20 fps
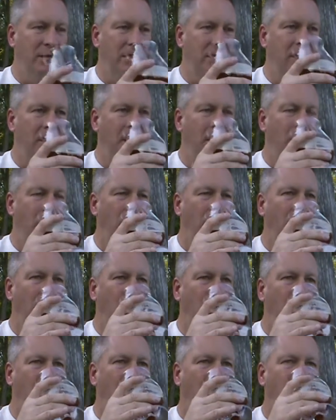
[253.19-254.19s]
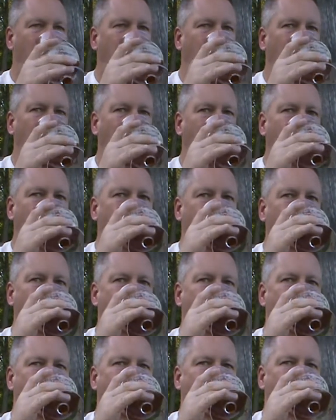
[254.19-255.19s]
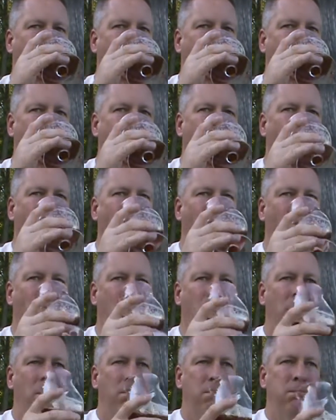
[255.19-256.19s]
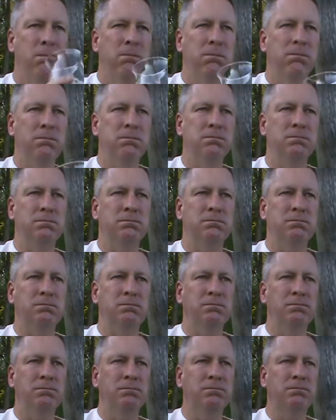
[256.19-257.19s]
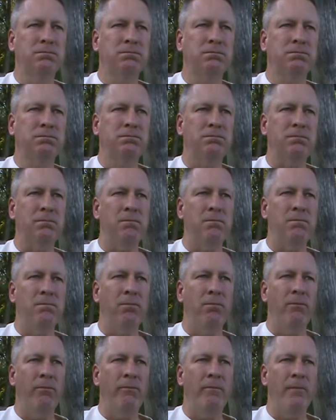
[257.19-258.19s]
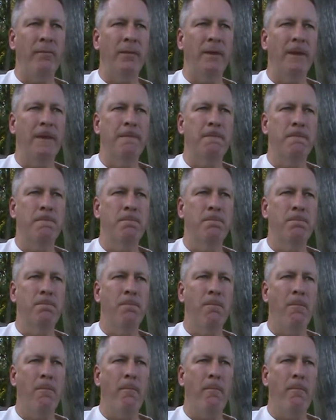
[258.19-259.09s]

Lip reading: No one is speaking in this clip.